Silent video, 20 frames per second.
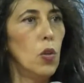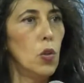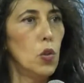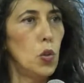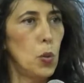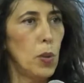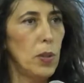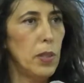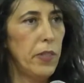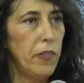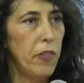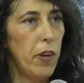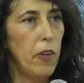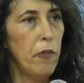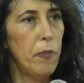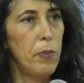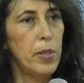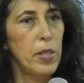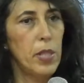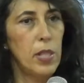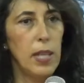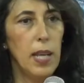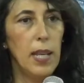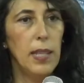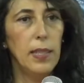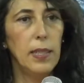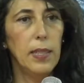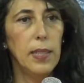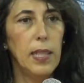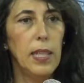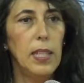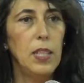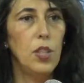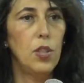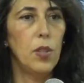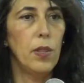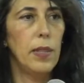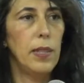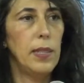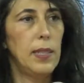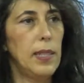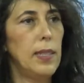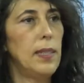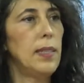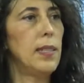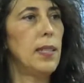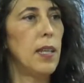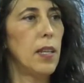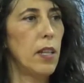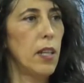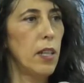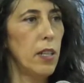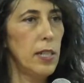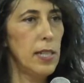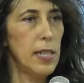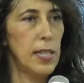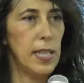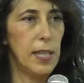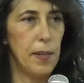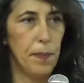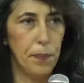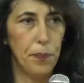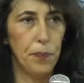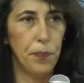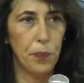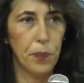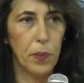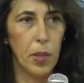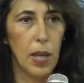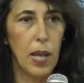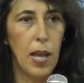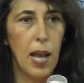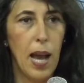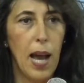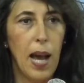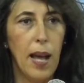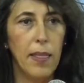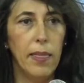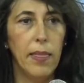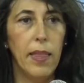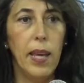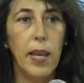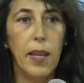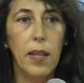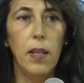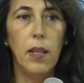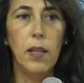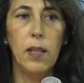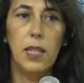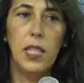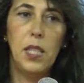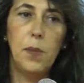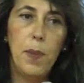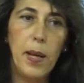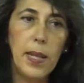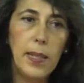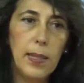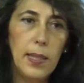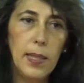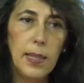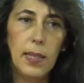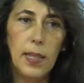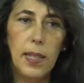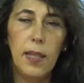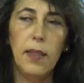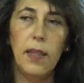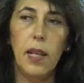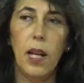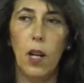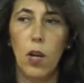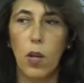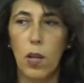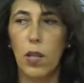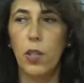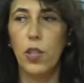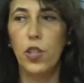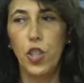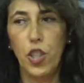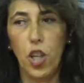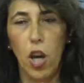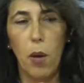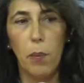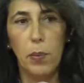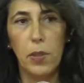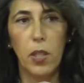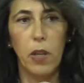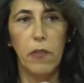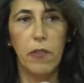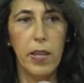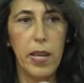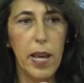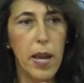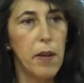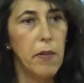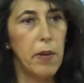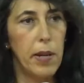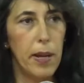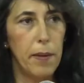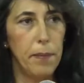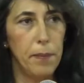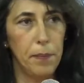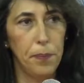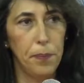25% into the citizen currency, and then spend it in the local shops of the area.